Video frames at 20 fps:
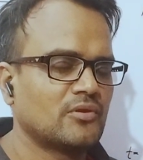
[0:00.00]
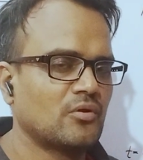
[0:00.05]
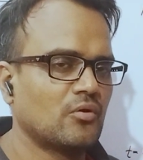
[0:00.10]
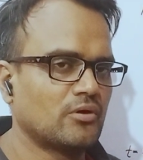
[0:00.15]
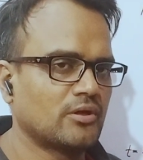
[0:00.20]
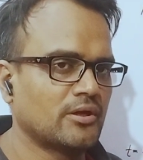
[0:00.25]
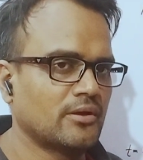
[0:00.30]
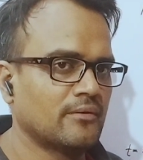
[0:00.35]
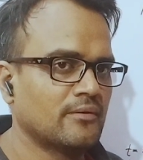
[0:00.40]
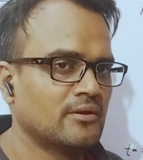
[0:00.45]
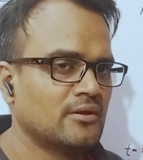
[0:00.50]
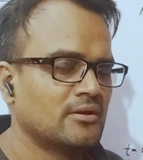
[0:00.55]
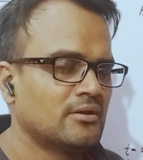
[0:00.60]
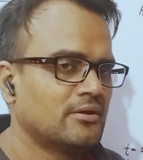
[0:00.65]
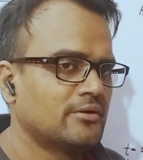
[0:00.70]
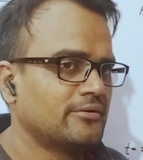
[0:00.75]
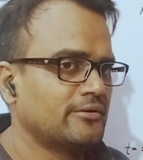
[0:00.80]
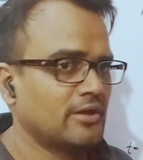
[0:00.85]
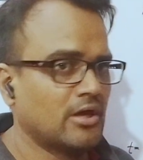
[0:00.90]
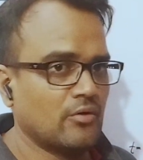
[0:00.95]
Okay.
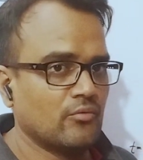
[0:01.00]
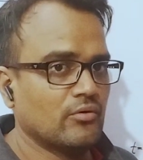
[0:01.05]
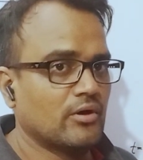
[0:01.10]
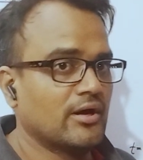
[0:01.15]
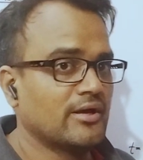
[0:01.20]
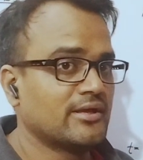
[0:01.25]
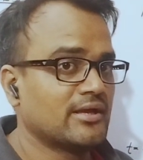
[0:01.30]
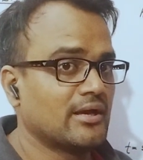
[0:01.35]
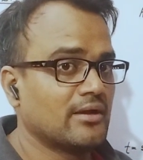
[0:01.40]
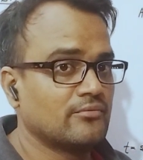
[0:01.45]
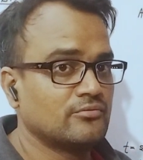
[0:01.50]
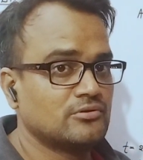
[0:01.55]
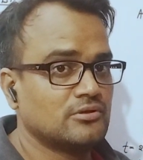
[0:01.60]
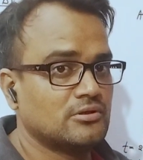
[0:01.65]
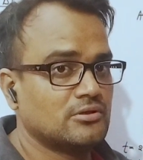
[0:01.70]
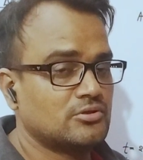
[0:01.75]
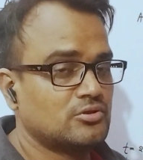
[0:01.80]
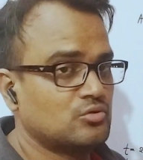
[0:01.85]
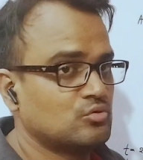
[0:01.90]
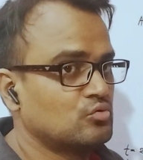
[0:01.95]
Now I have
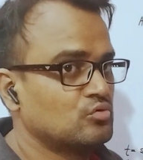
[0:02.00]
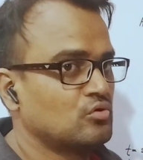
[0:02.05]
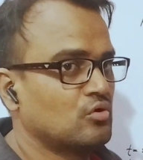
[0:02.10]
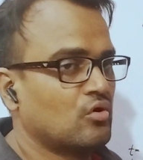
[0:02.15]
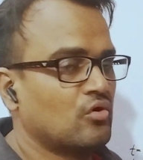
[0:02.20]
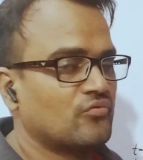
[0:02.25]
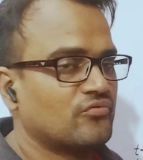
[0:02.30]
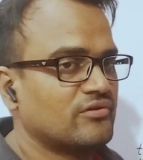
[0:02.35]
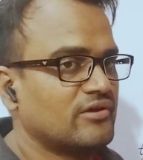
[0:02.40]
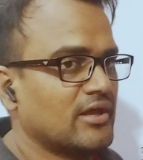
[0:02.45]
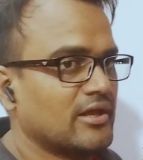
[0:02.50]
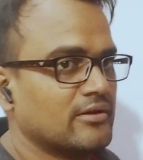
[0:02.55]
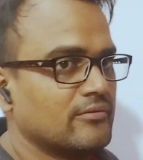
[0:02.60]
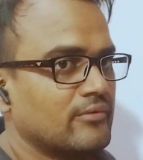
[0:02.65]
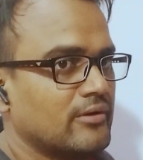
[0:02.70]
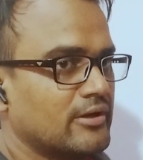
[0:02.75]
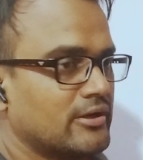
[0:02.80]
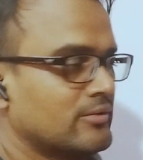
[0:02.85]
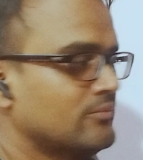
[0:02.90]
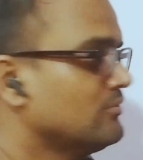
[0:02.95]
the tool of
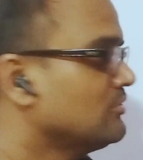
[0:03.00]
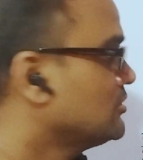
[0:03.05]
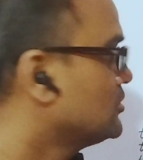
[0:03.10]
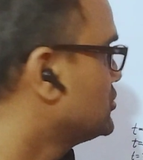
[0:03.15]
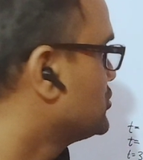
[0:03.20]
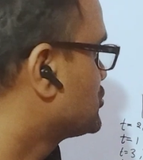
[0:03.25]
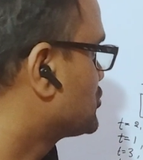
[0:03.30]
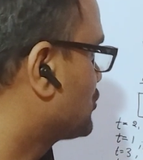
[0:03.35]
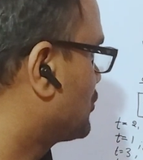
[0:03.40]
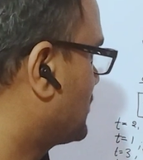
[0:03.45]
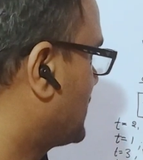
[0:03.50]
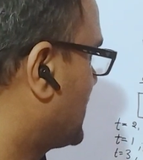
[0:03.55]
derivative, so